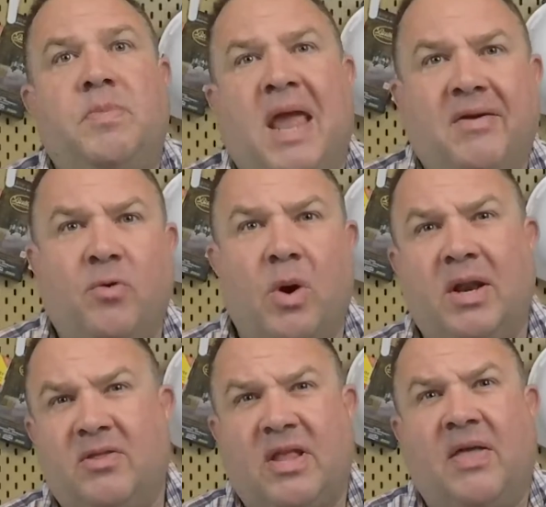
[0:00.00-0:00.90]
Hey everyone,
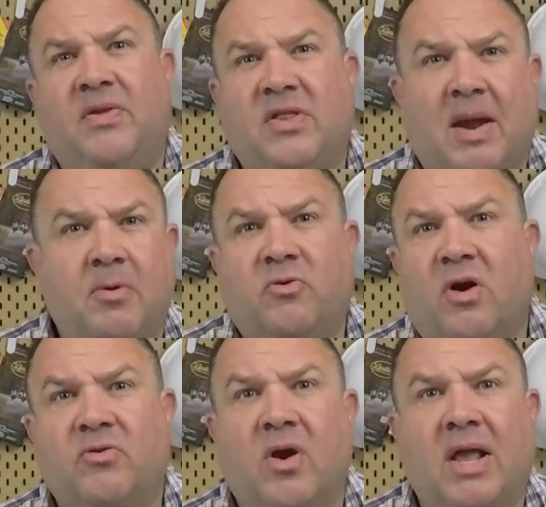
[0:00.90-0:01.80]
it's Todd the
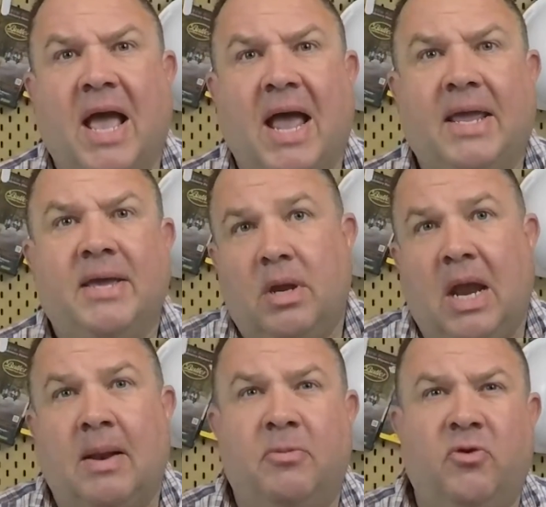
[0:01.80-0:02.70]
Cybertruck truck guy,
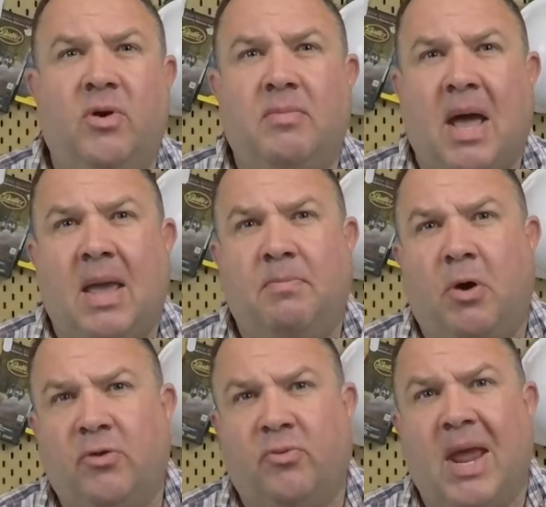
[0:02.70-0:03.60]
and I'm doing my
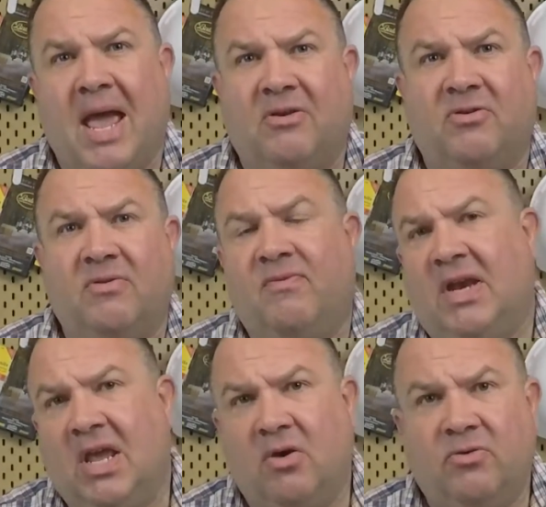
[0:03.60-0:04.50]
post-reaction
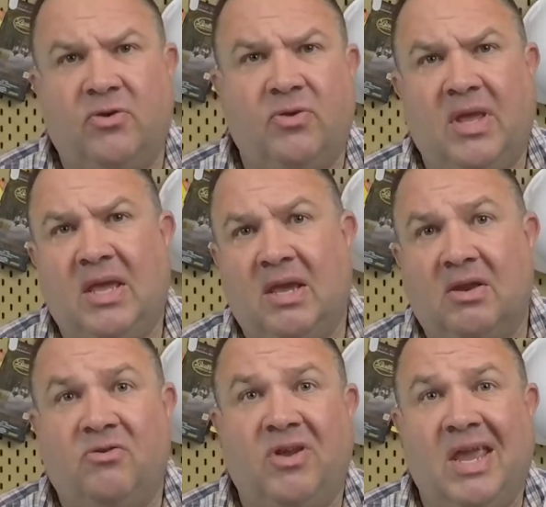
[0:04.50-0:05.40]
video to the
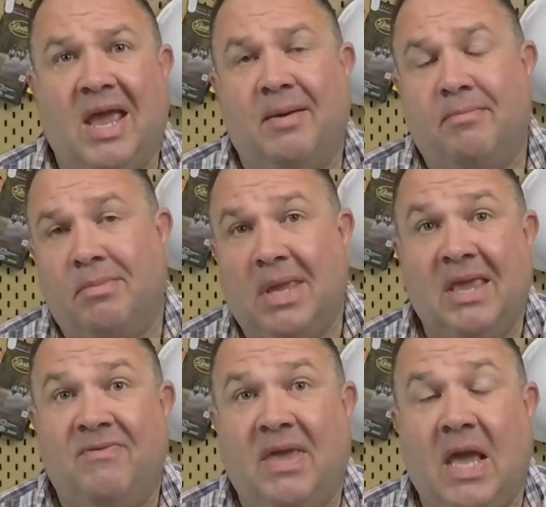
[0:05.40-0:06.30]
GM
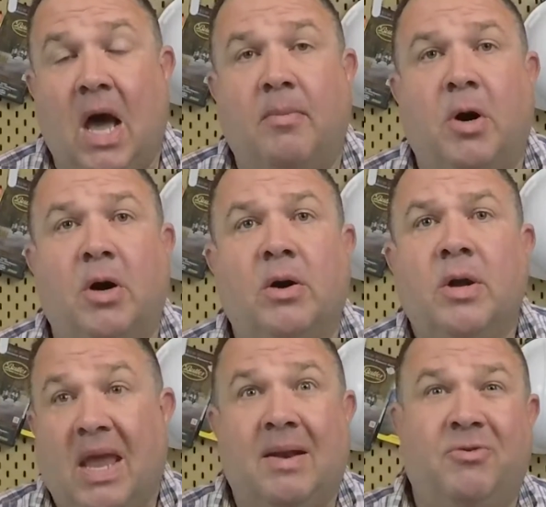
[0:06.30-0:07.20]
EV Hummer,
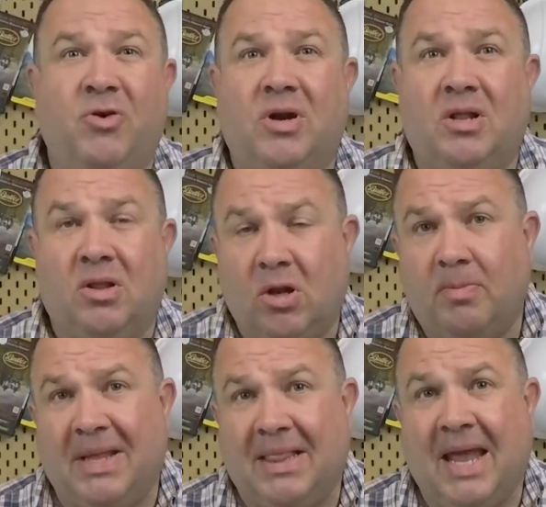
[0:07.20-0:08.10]
and I'm doing it a little
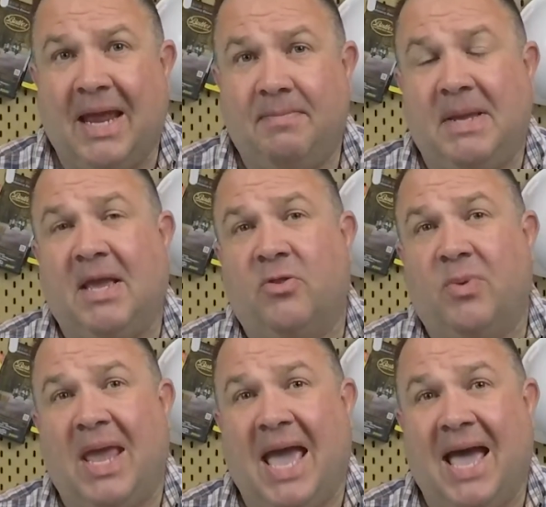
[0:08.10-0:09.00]
bit late because
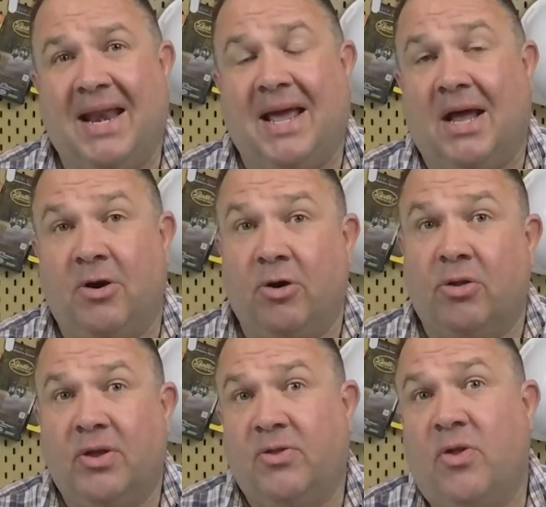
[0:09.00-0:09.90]
we had an
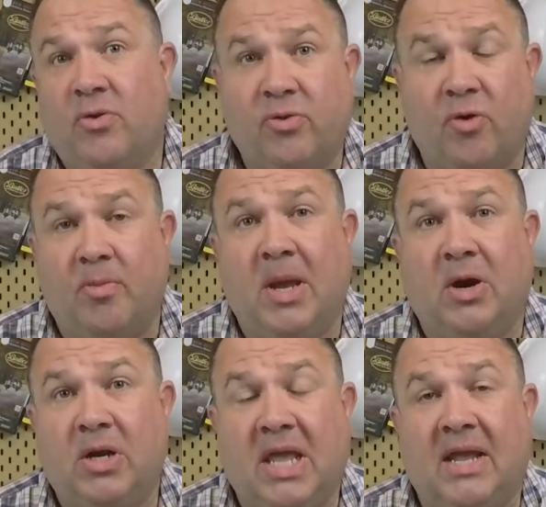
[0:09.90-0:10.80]
early snowstorm
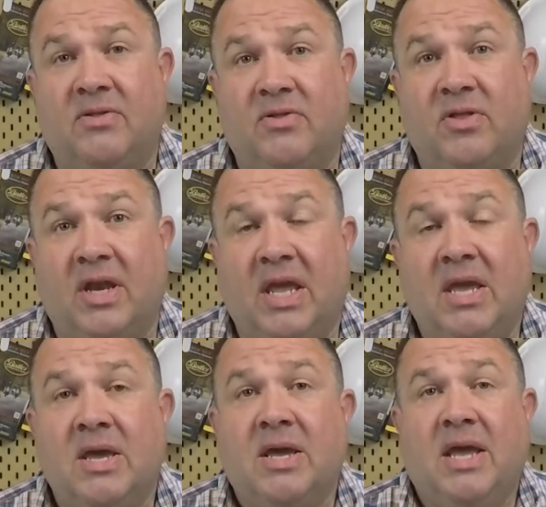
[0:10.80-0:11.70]
here in Kansas City,
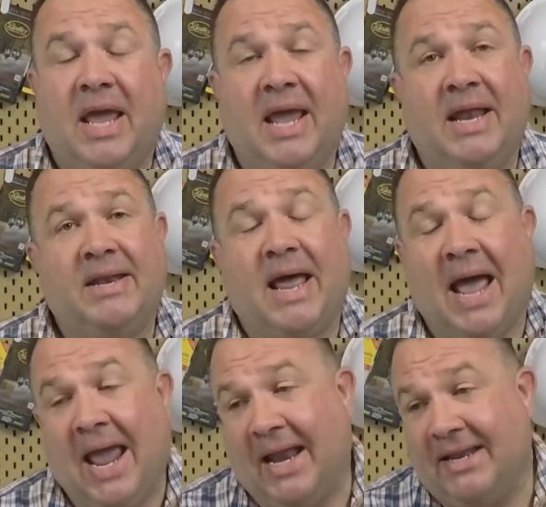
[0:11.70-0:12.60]
and
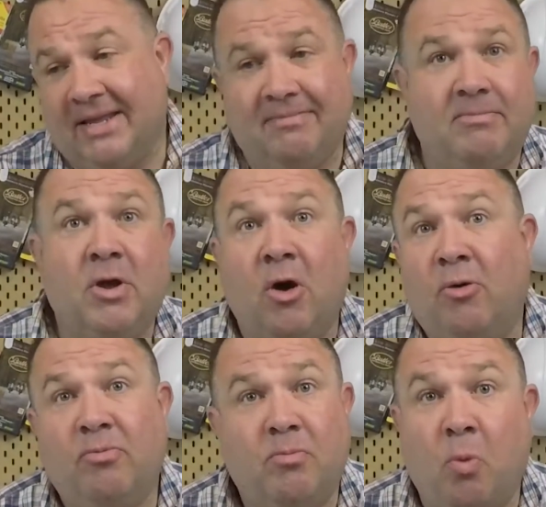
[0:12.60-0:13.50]
I had to
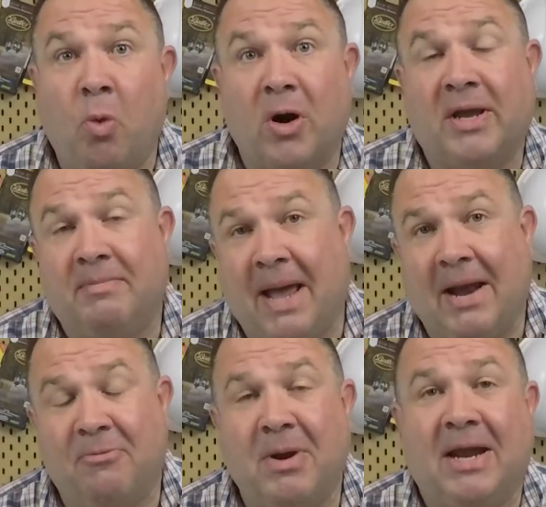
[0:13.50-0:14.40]
go work in my
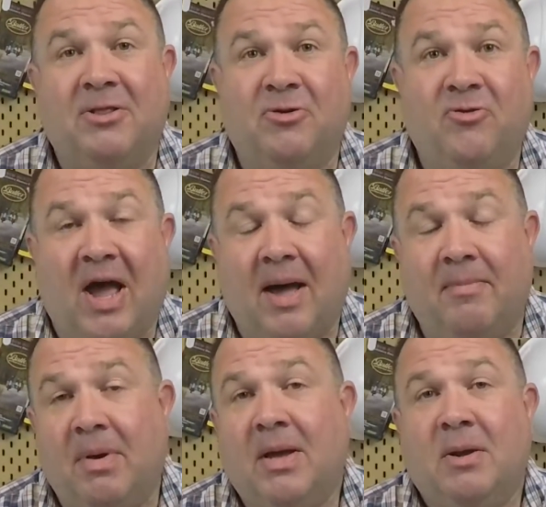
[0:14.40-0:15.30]
regular
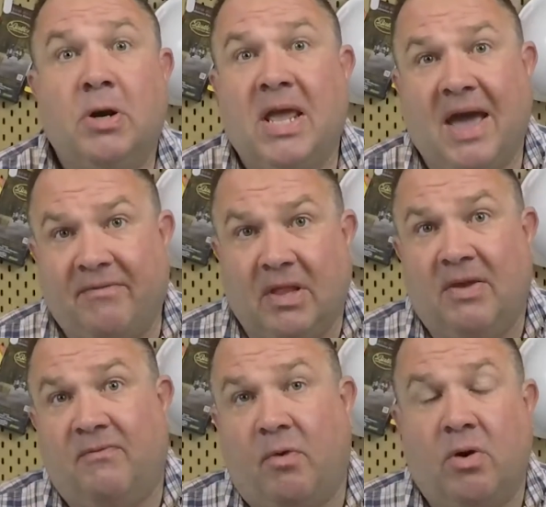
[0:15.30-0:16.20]
job pretty heavily
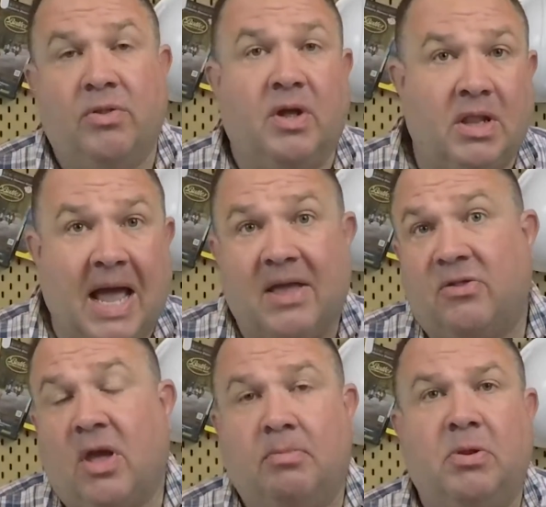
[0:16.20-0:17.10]
for the last
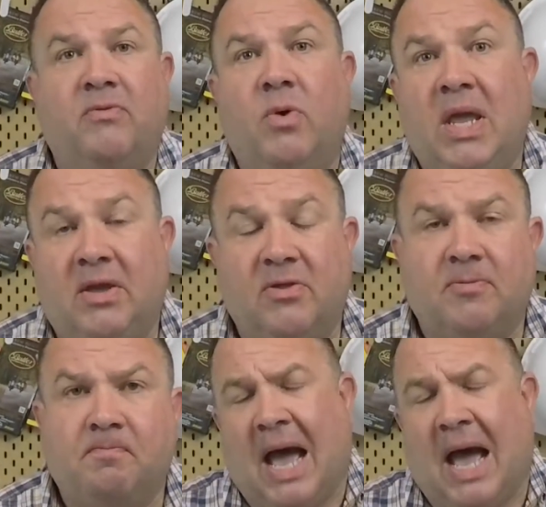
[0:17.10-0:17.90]
couple of weeks.